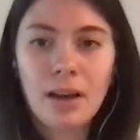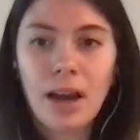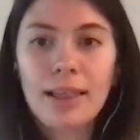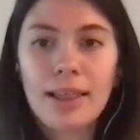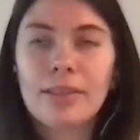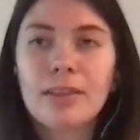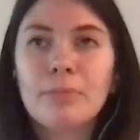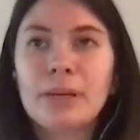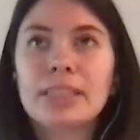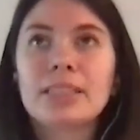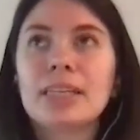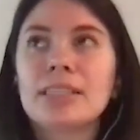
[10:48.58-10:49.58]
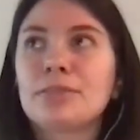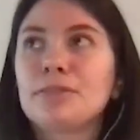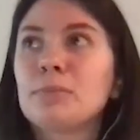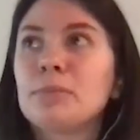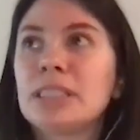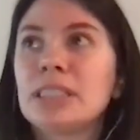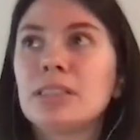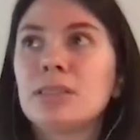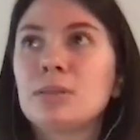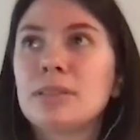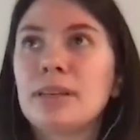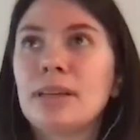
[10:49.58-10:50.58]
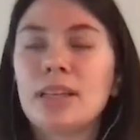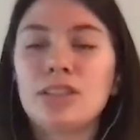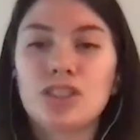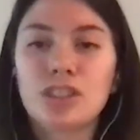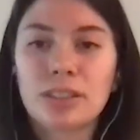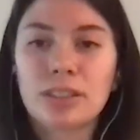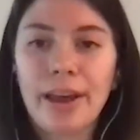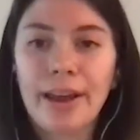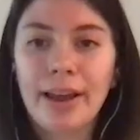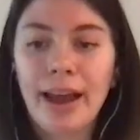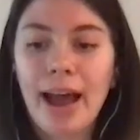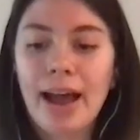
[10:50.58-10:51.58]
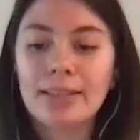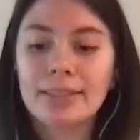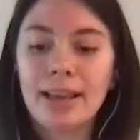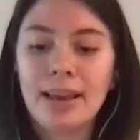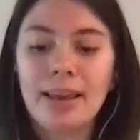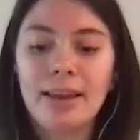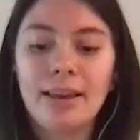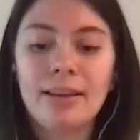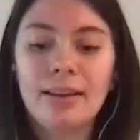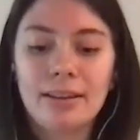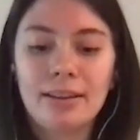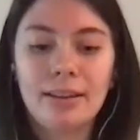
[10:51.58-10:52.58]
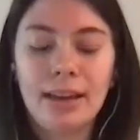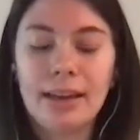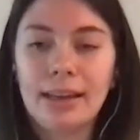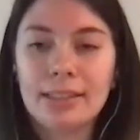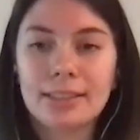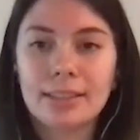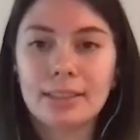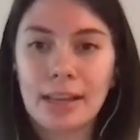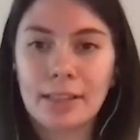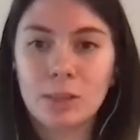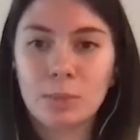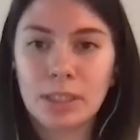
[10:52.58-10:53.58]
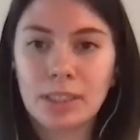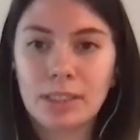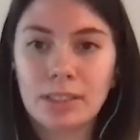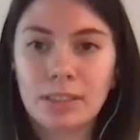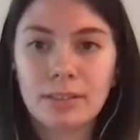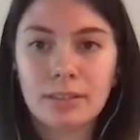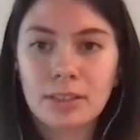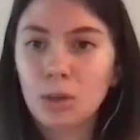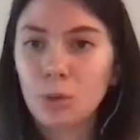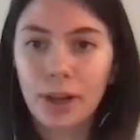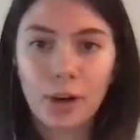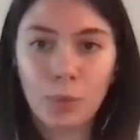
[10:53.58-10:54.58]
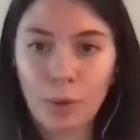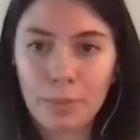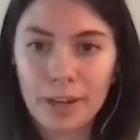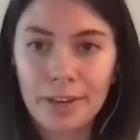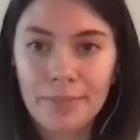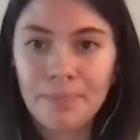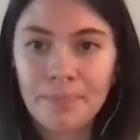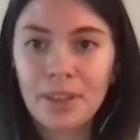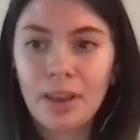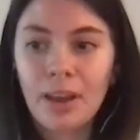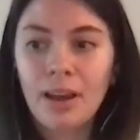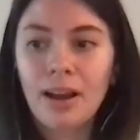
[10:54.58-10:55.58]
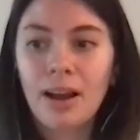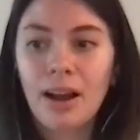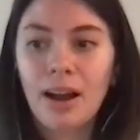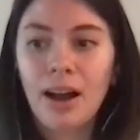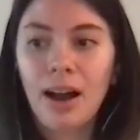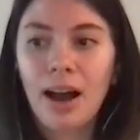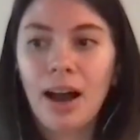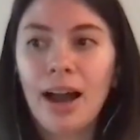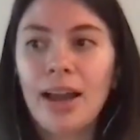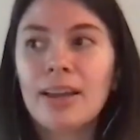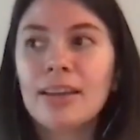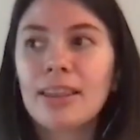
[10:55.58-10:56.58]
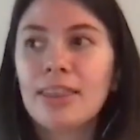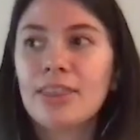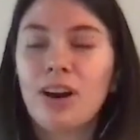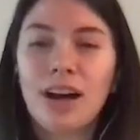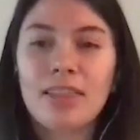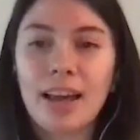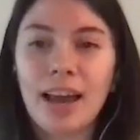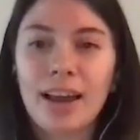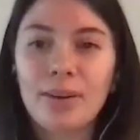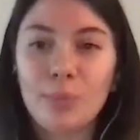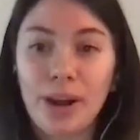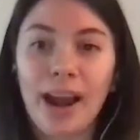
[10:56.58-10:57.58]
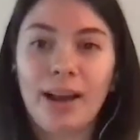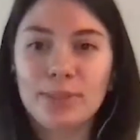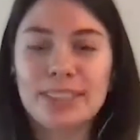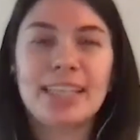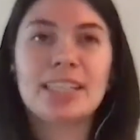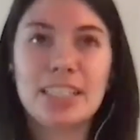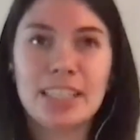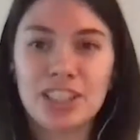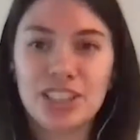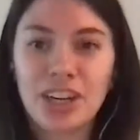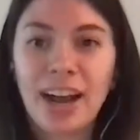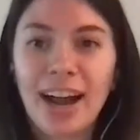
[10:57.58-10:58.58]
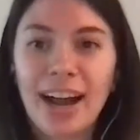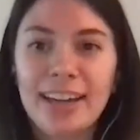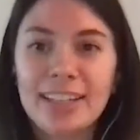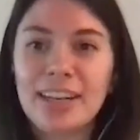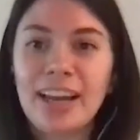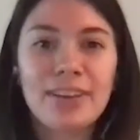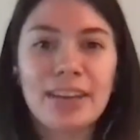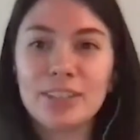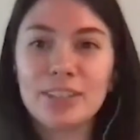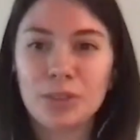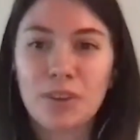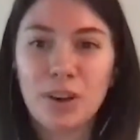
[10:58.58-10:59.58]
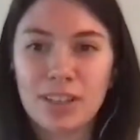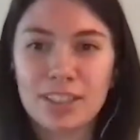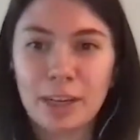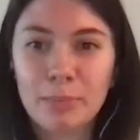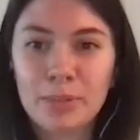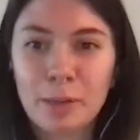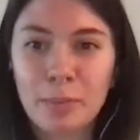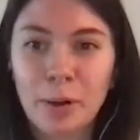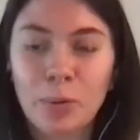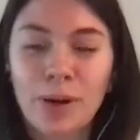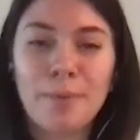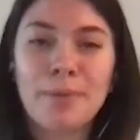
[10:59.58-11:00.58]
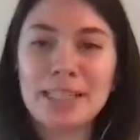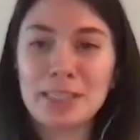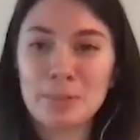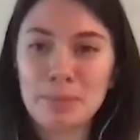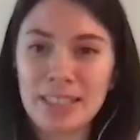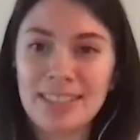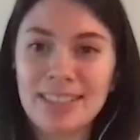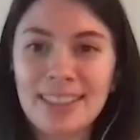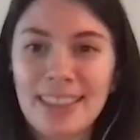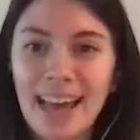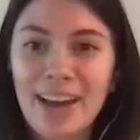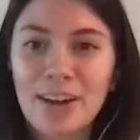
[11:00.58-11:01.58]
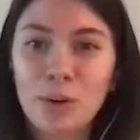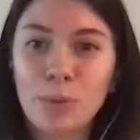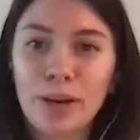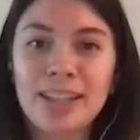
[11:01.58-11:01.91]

I think the biggest lesson for me is just like, as a, I guess, lesbian, queer woman, I thought that when I was like a teenager, I didn't have any sort of concept about what it meant to be that or what